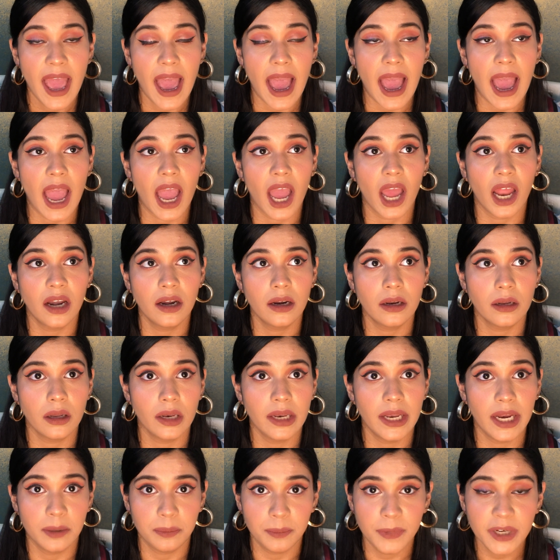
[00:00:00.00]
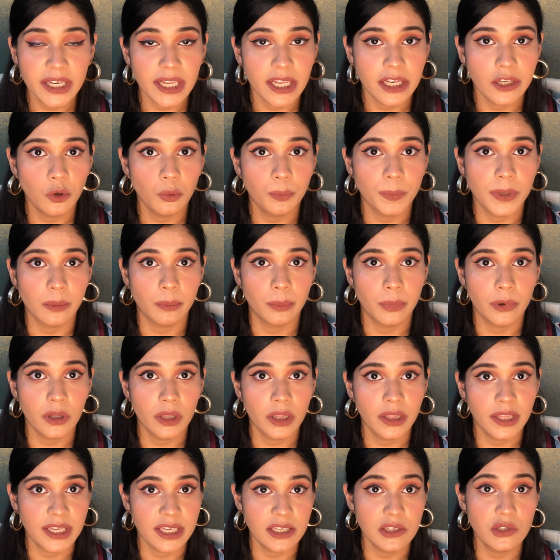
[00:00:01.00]
and let me tell you
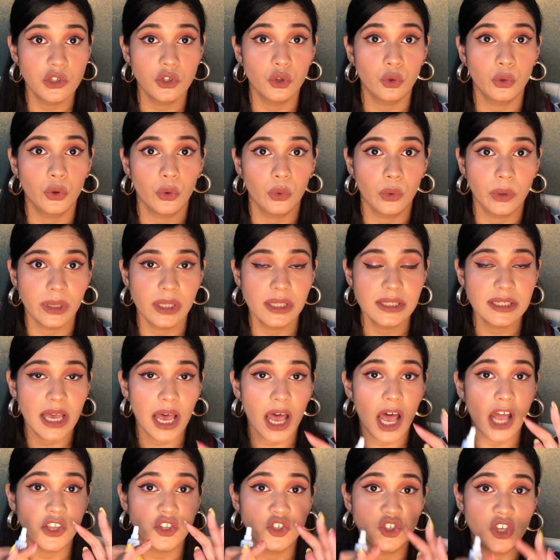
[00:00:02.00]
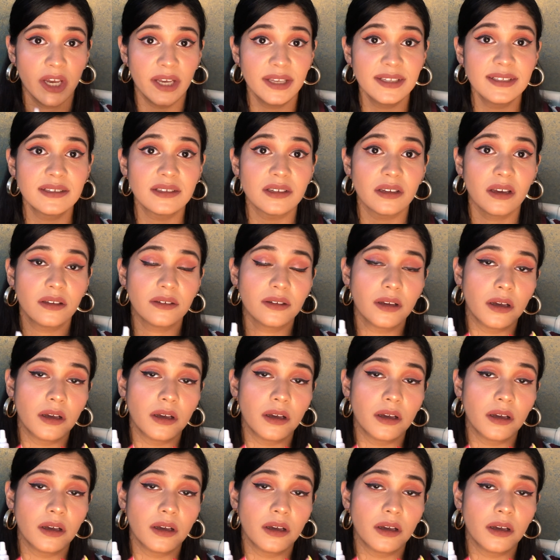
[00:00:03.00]
people these tutorials are just